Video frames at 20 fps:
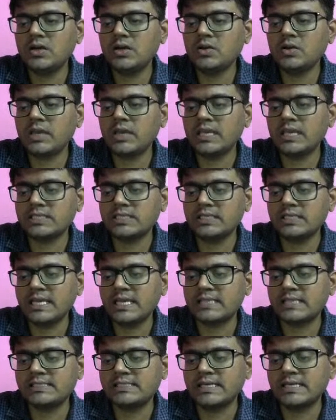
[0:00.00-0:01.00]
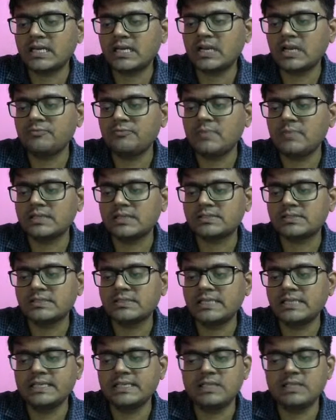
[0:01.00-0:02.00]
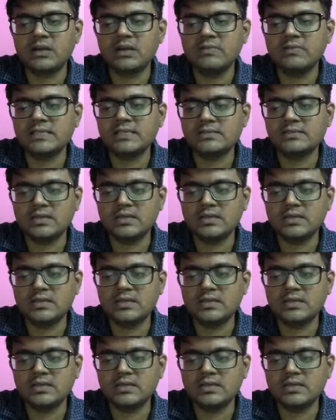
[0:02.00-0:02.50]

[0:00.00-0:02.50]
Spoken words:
location, x center of mass, that is always